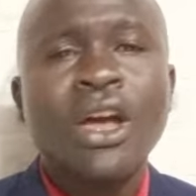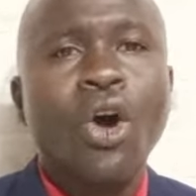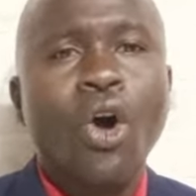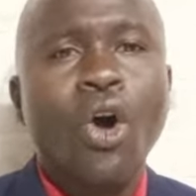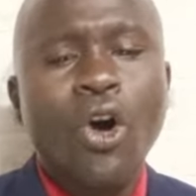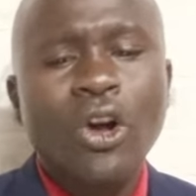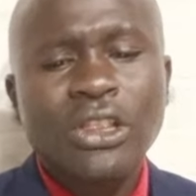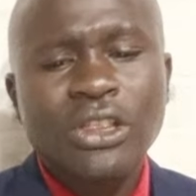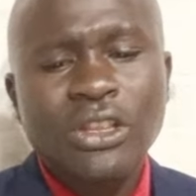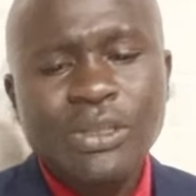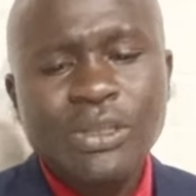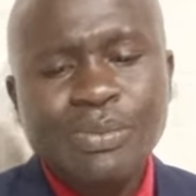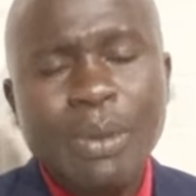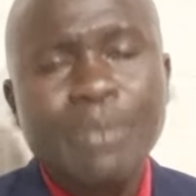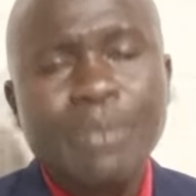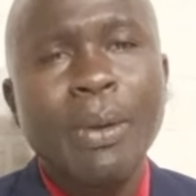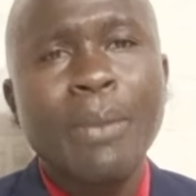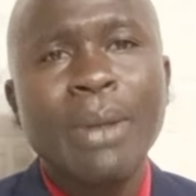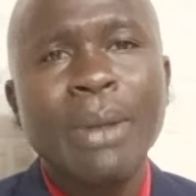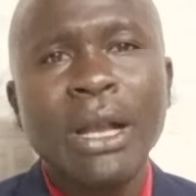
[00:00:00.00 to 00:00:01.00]
All those
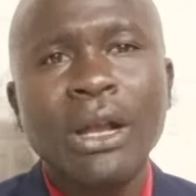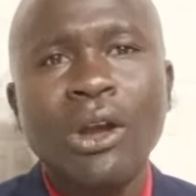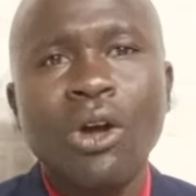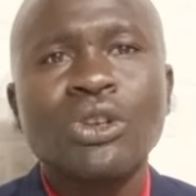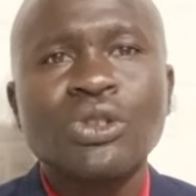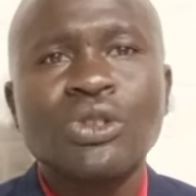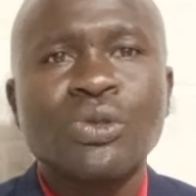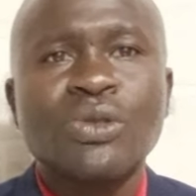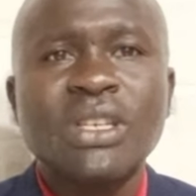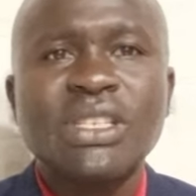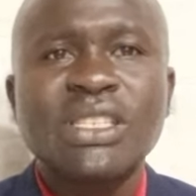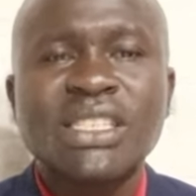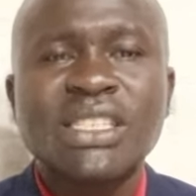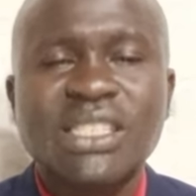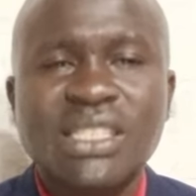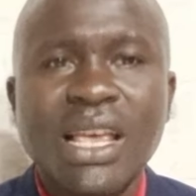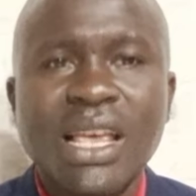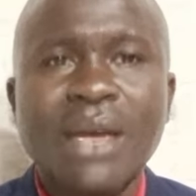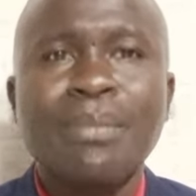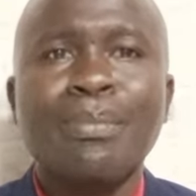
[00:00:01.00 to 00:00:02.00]
people belong to the
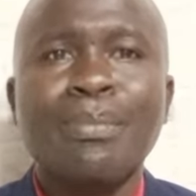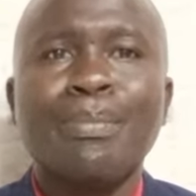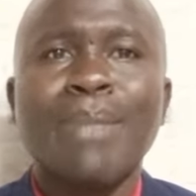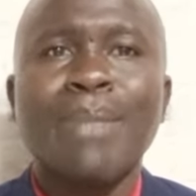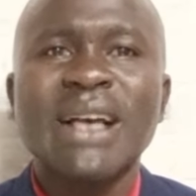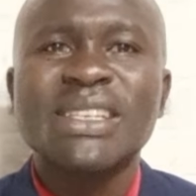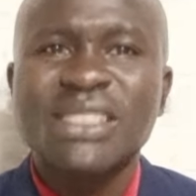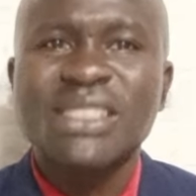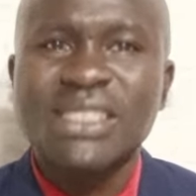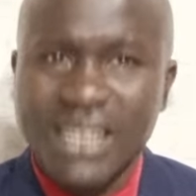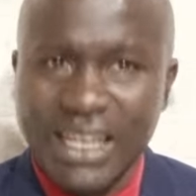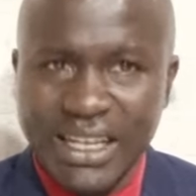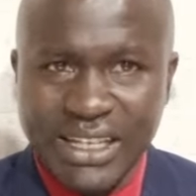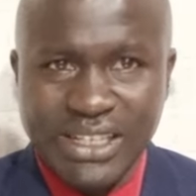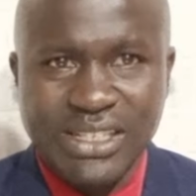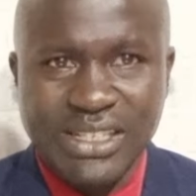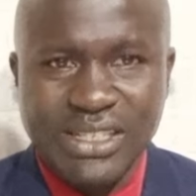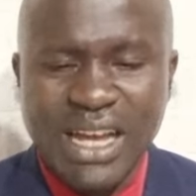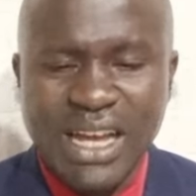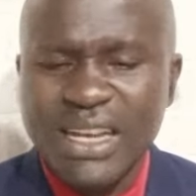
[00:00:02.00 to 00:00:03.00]
same
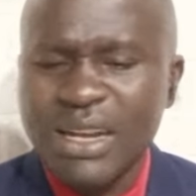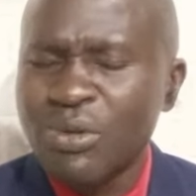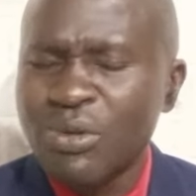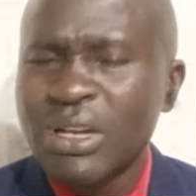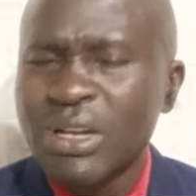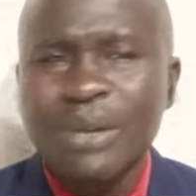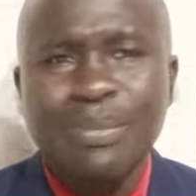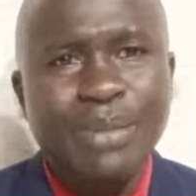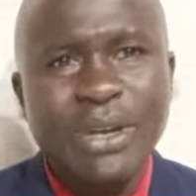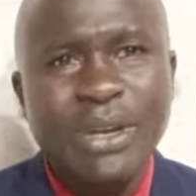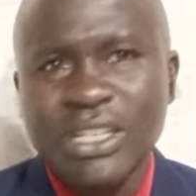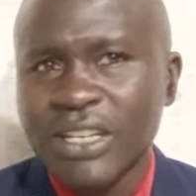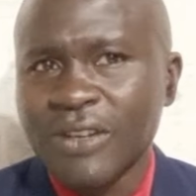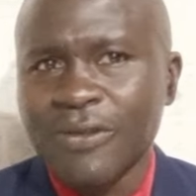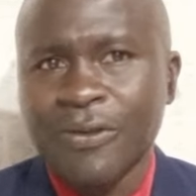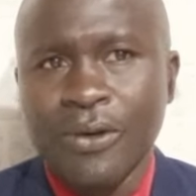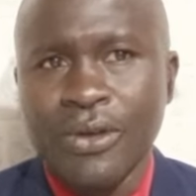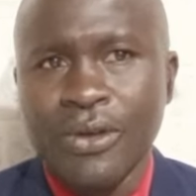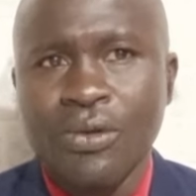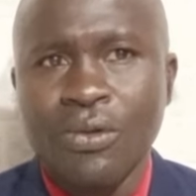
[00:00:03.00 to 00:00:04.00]
basket. And I will repeat it
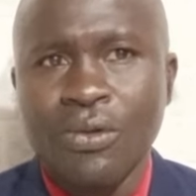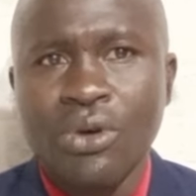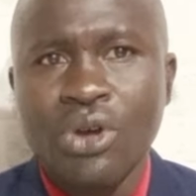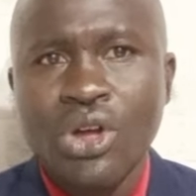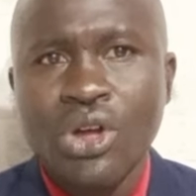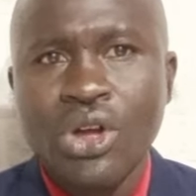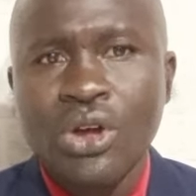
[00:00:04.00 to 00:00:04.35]
for you.